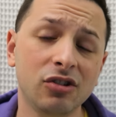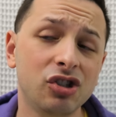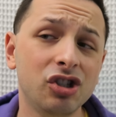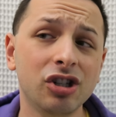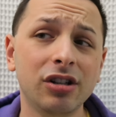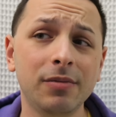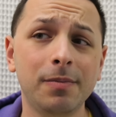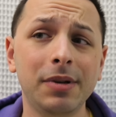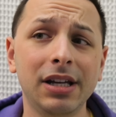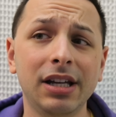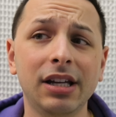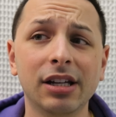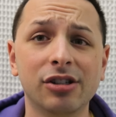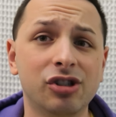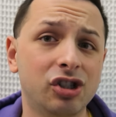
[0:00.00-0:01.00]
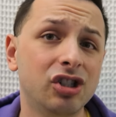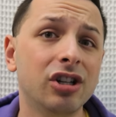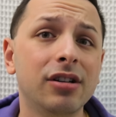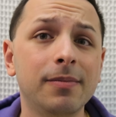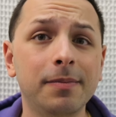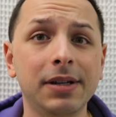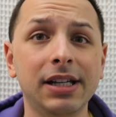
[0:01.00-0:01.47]
should be and
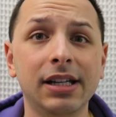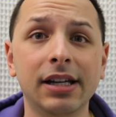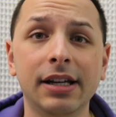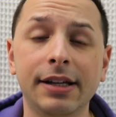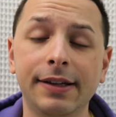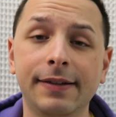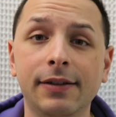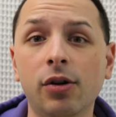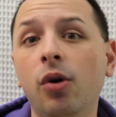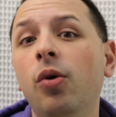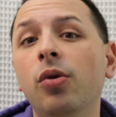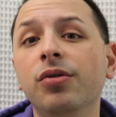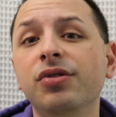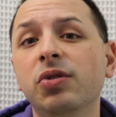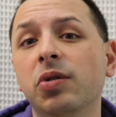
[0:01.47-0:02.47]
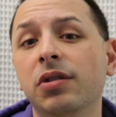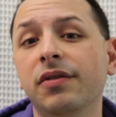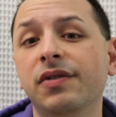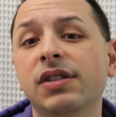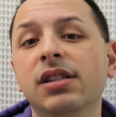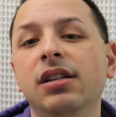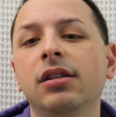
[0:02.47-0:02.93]
shouldn't be in the whole sort
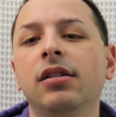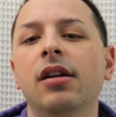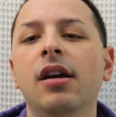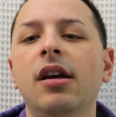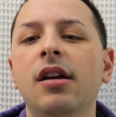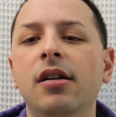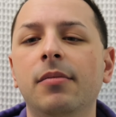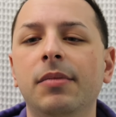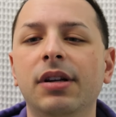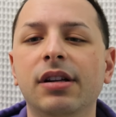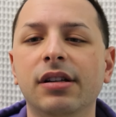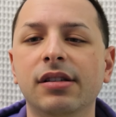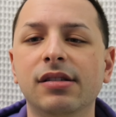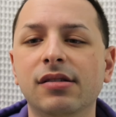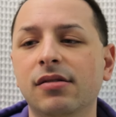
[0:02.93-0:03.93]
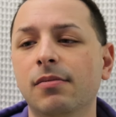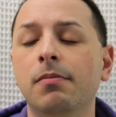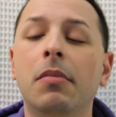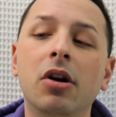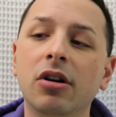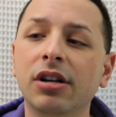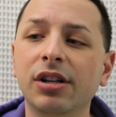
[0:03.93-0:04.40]
of scene because
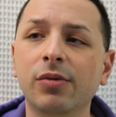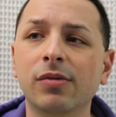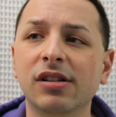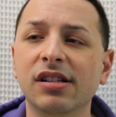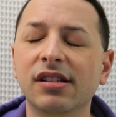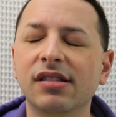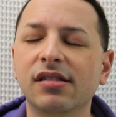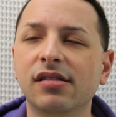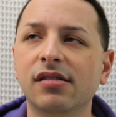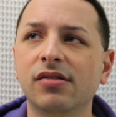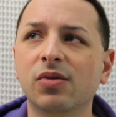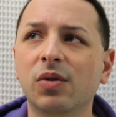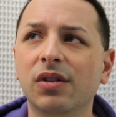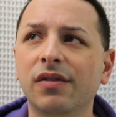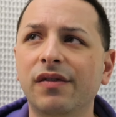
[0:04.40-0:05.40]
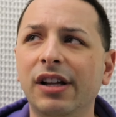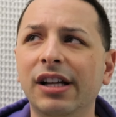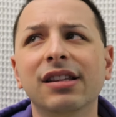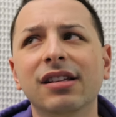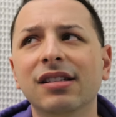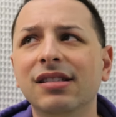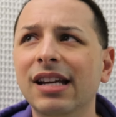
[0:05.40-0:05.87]
Marty was sort of
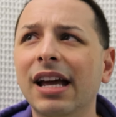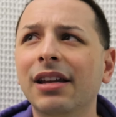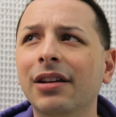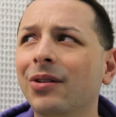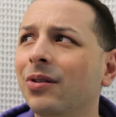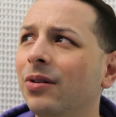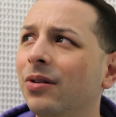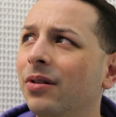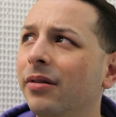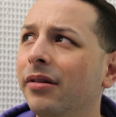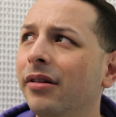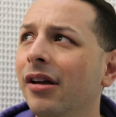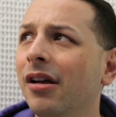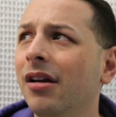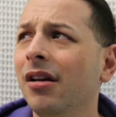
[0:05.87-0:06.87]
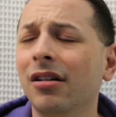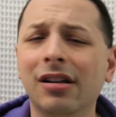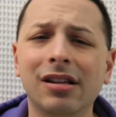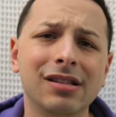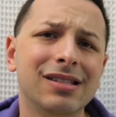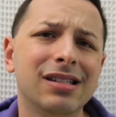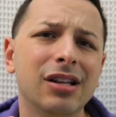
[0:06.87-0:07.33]
like the technical
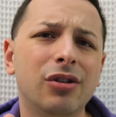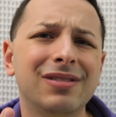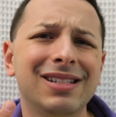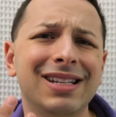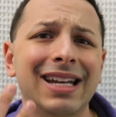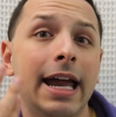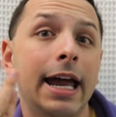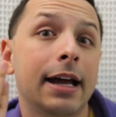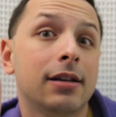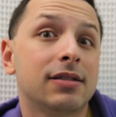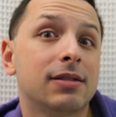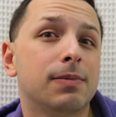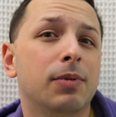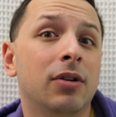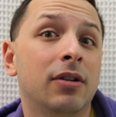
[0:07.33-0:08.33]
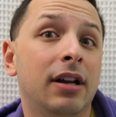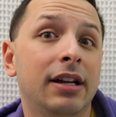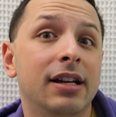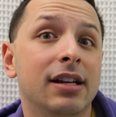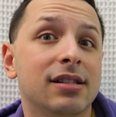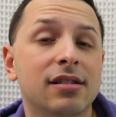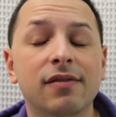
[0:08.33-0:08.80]
consultant expert, I
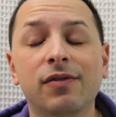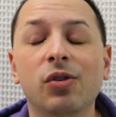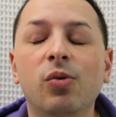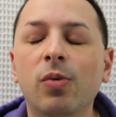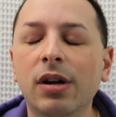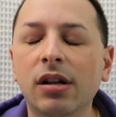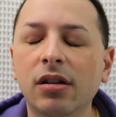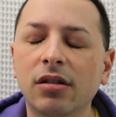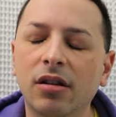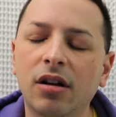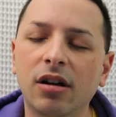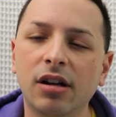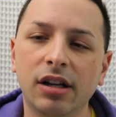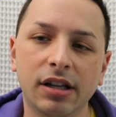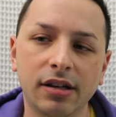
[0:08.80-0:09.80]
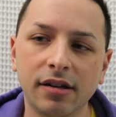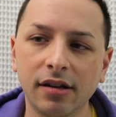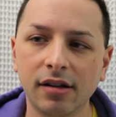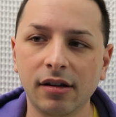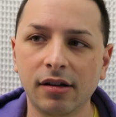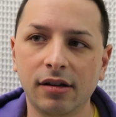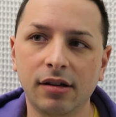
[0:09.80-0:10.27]
guess, if you will, on
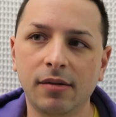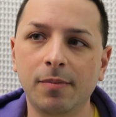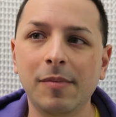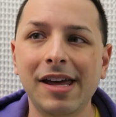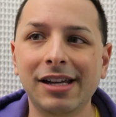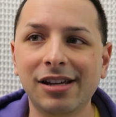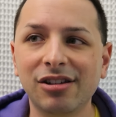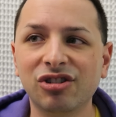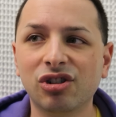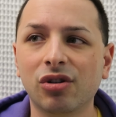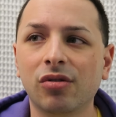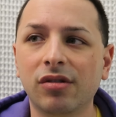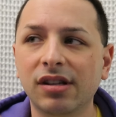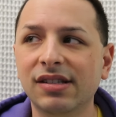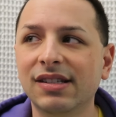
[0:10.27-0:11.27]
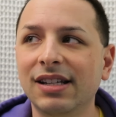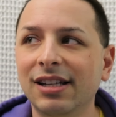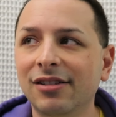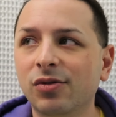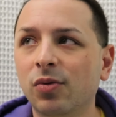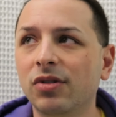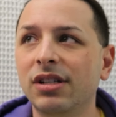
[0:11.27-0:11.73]
making sure the
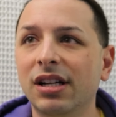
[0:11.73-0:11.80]
scenes were